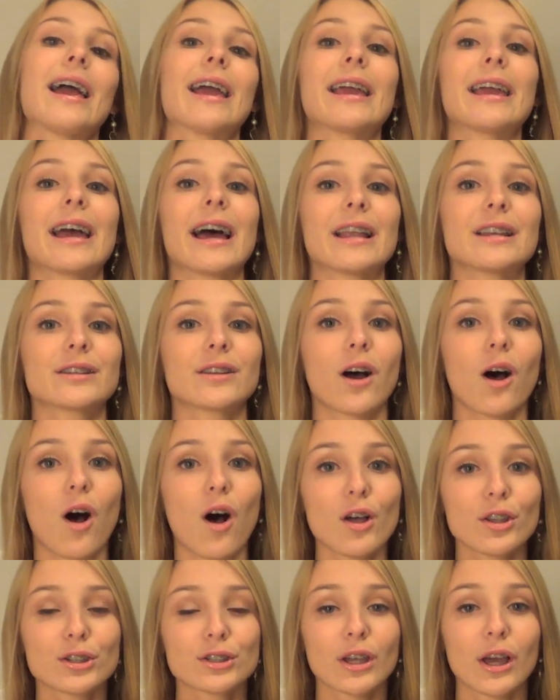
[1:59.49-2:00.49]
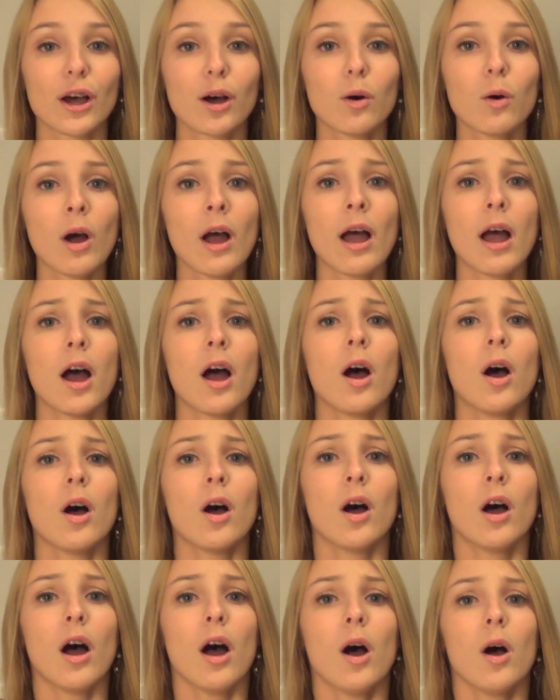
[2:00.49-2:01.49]
And also
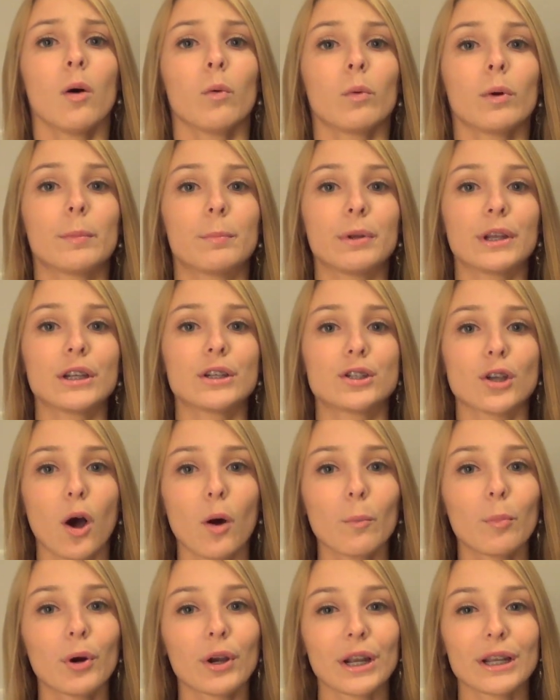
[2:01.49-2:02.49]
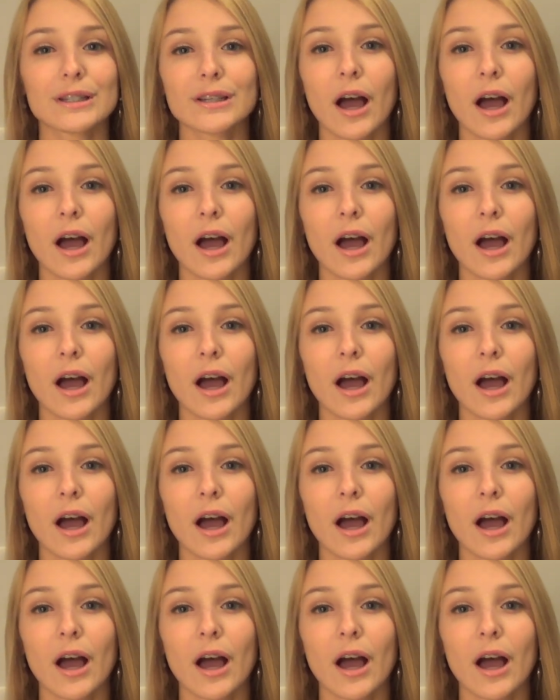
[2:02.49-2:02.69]
would be, don't put a